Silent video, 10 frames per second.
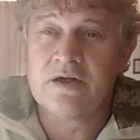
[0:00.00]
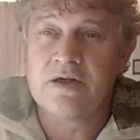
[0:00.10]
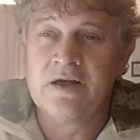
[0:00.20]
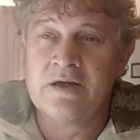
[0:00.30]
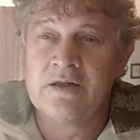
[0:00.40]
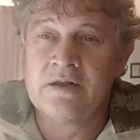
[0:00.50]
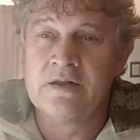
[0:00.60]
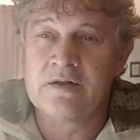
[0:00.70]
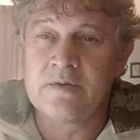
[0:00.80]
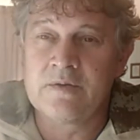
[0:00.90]

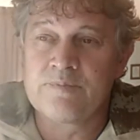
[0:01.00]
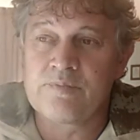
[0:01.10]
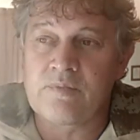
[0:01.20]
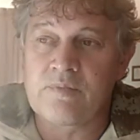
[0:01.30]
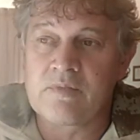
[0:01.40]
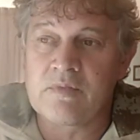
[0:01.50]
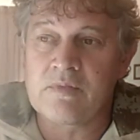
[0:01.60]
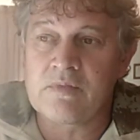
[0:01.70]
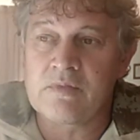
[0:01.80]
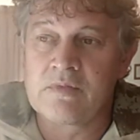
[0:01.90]
And
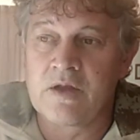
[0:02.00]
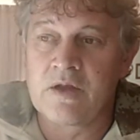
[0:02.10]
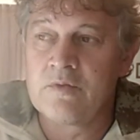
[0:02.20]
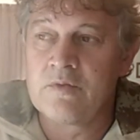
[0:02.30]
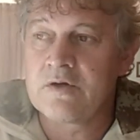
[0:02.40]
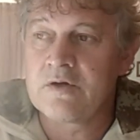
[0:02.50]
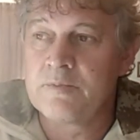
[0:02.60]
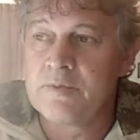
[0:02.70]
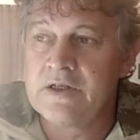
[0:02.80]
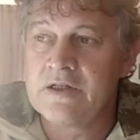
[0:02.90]
they were
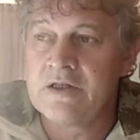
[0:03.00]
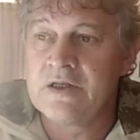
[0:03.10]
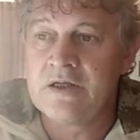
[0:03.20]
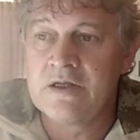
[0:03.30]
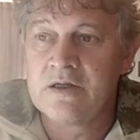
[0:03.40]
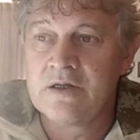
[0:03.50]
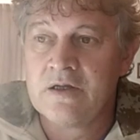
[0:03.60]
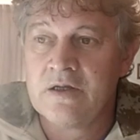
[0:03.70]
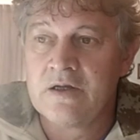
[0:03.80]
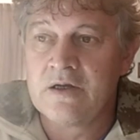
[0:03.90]
completely
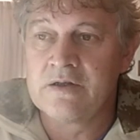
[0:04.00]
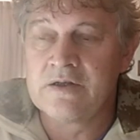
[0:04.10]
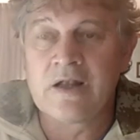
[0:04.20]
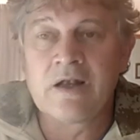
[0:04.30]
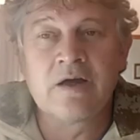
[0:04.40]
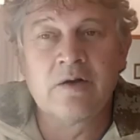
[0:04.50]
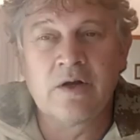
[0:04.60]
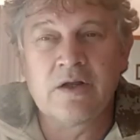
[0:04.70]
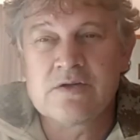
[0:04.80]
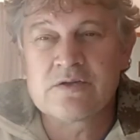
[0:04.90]
annihilated.
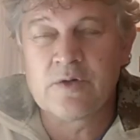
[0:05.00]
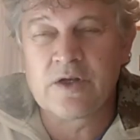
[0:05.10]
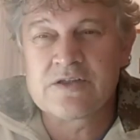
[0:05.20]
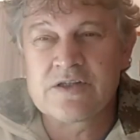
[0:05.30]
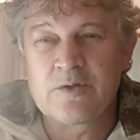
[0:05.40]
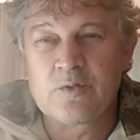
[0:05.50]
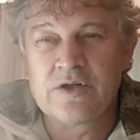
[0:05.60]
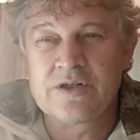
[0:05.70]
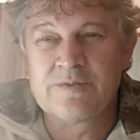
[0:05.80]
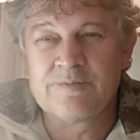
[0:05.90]
What is, what is that
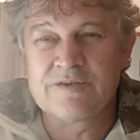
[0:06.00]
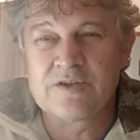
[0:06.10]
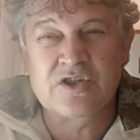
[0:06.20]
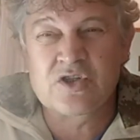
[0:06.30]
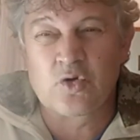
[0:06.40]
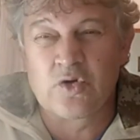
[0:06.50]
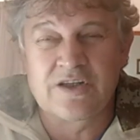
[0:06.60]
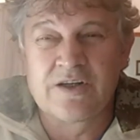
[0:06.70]
word? destroyed. Well,